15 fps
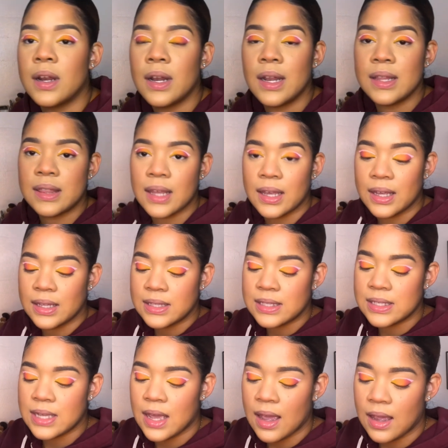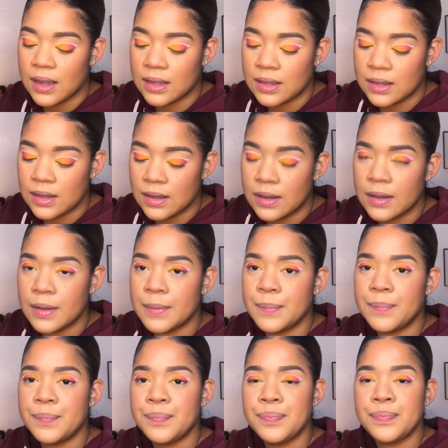let that get tacky.
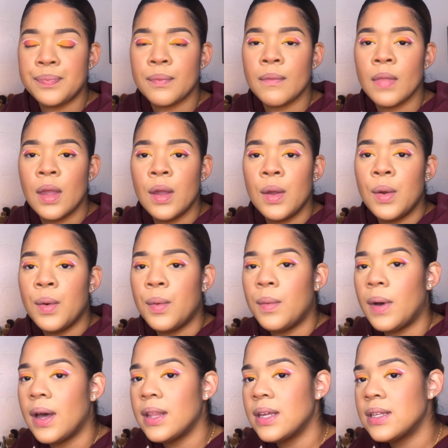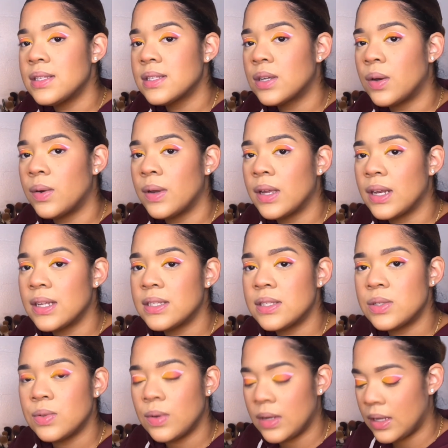While that's going, let's
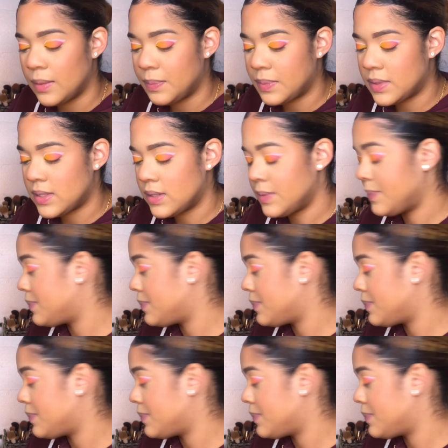do lips.